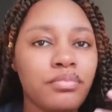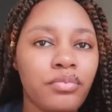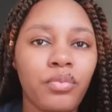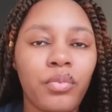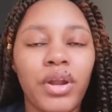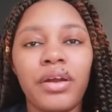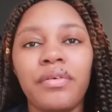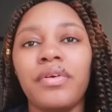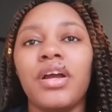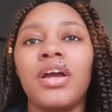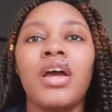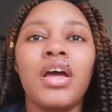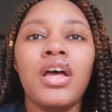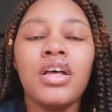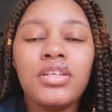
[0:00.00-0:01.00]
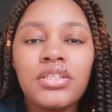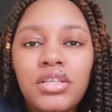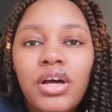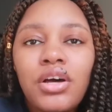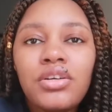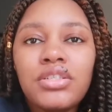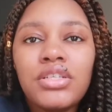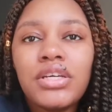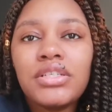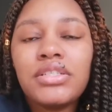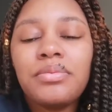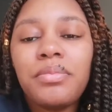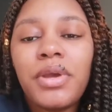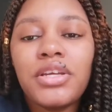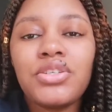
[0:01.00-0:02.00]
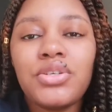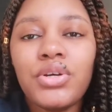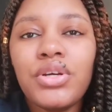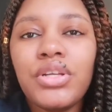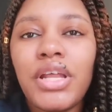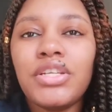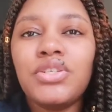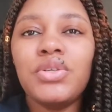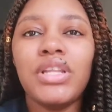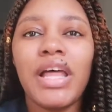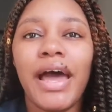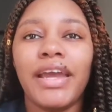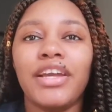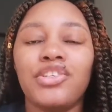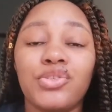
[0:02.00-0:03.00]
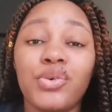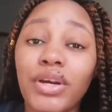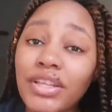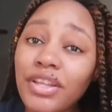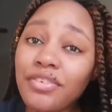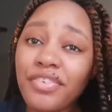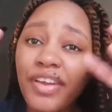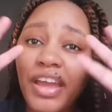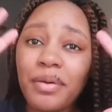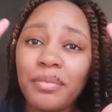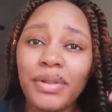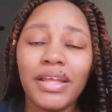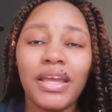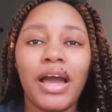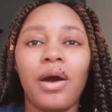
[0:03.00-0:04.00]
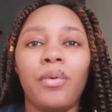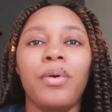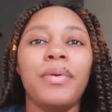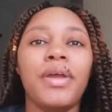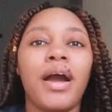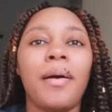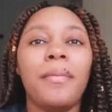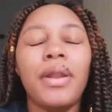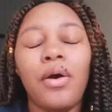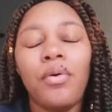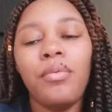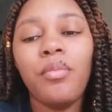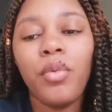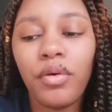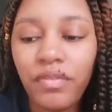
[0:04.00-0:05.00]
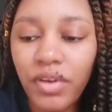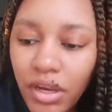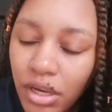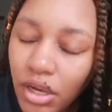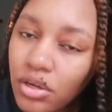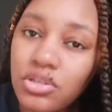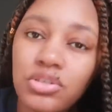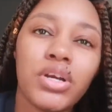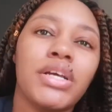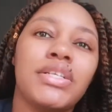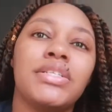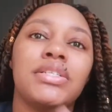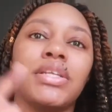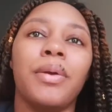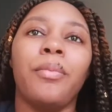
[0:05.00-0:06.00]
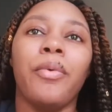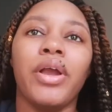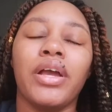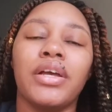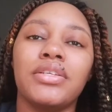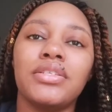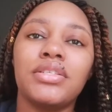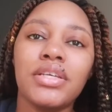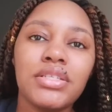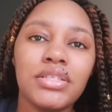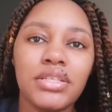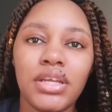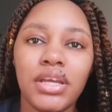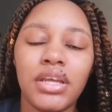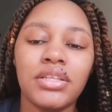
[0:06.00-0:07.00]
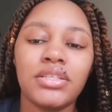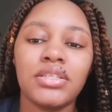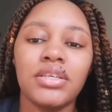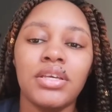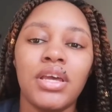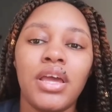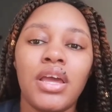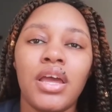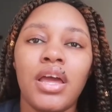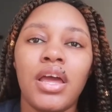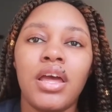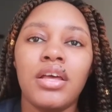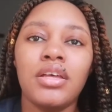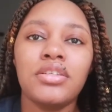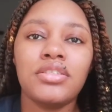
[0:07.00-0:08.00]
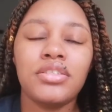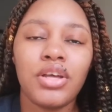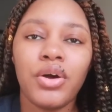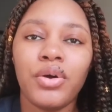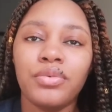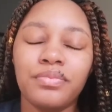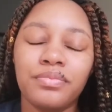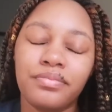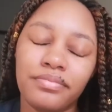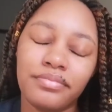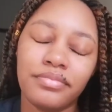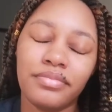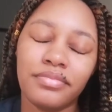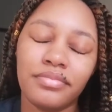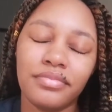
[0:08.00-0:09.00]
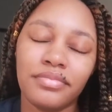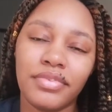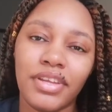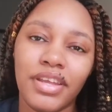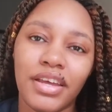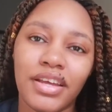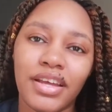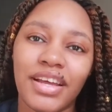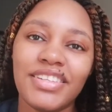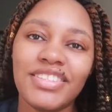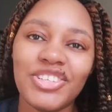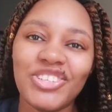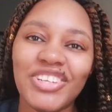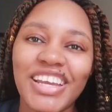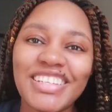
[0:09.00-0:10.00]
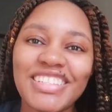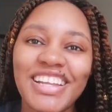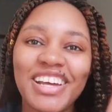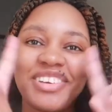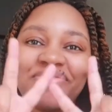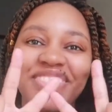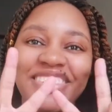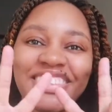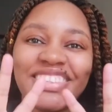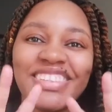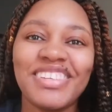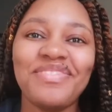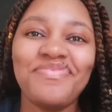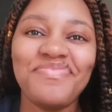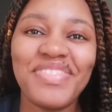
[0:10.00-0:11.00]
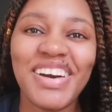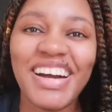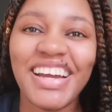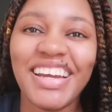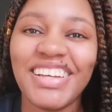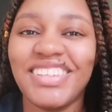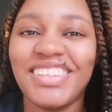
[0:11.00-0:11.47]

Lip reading: whatever. So just make sure that you like, join the family. I will be coming out with more videos, trying to stay more consistent. So yeah, until next time, bye.